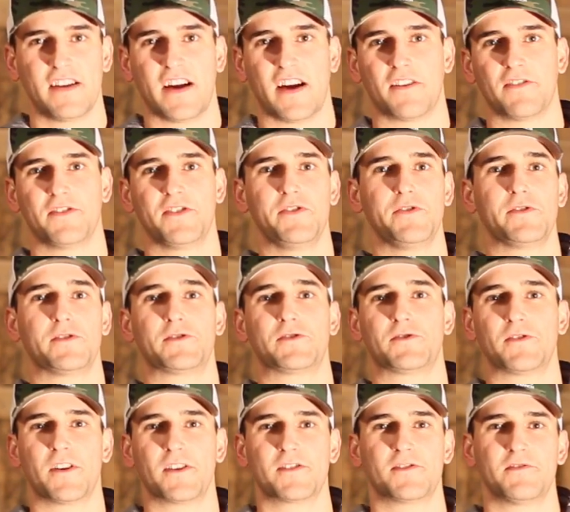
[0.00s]
our new
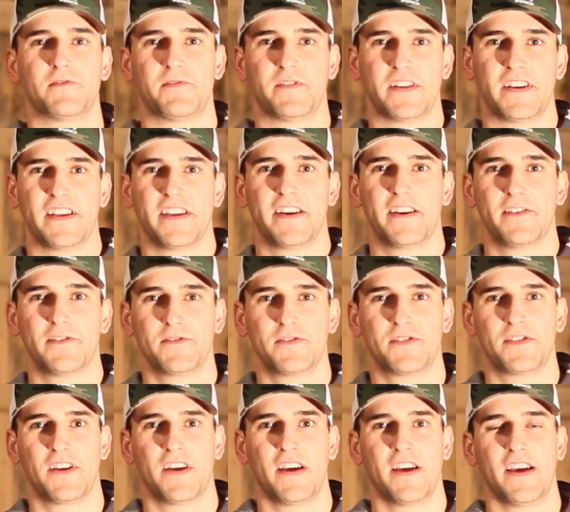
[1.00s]
instructional
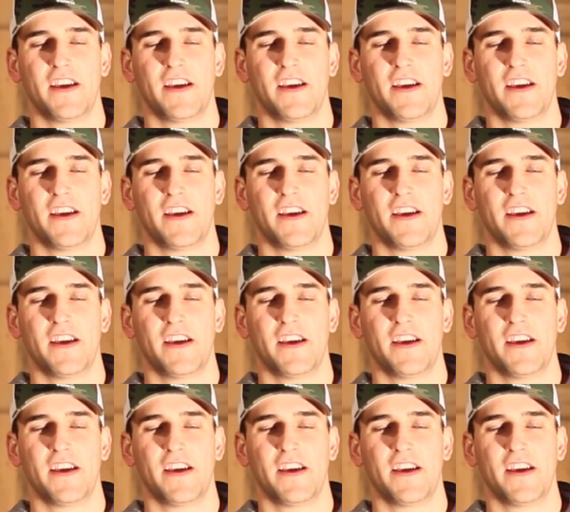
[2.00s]
videos,